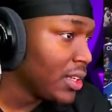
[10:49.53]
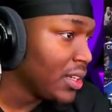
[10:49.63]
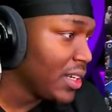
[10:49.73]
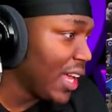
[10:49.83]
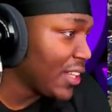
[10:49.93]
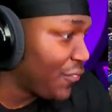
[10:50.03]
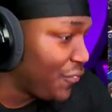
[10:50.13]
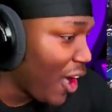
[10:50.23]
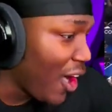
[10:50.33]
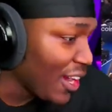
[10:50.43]
That's
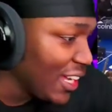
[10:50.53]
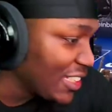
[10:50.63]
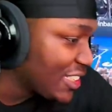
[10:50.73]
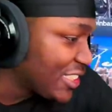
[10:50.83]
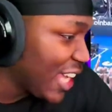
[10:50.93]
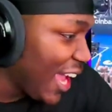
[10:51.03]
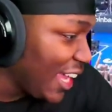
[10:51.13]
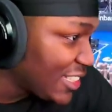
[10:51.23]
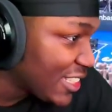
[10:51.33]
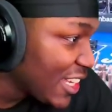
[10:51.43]
far as
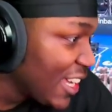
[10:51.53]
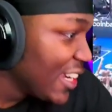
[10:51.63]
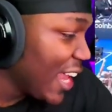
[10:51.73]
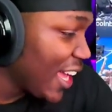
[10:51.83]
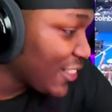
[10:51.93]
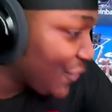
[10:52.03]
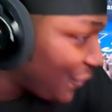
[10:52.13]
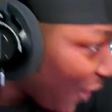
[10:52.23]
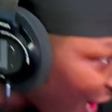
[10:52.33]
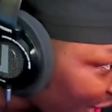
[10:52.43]
shit. That's
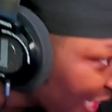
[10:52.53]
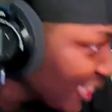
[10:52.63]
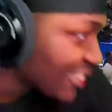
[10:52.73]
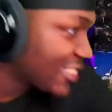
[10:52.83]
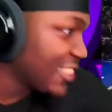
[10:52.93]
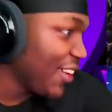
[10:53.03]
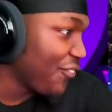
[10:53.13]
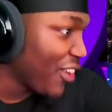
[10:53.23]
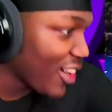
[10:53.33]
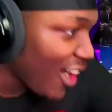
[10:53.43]
far as shit
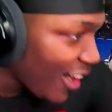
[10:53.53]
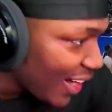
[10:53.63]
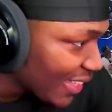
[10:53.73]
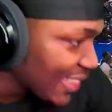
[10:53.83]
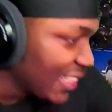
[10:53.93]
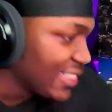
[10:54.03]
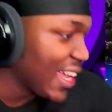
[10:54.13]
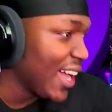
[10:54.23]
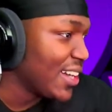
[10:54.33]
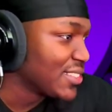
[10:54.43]
for Carl Anthony
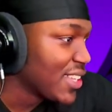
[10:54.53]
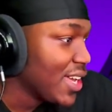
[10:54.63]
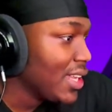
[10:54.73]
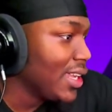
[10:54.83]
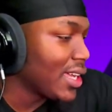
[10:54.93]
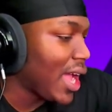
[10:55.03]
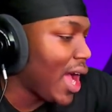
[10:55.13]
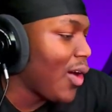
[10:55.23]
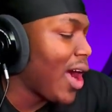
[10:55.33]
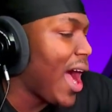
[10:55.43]
Towns. Look at
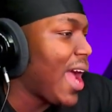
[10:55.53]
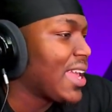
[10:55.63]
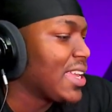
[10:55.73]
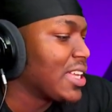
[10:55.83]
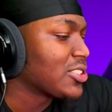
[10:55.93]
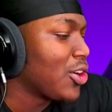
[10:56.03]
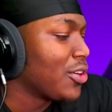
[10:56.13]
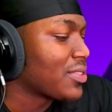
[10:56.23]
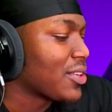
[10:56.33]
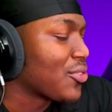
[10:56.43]
how high he gets
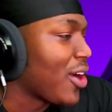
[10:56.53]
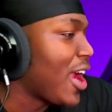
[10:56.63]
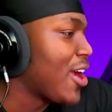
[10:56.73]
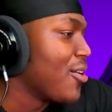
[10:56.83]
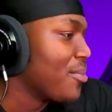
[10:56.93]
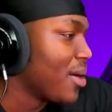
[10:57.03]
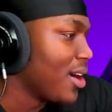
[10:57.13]
off the ground, bro.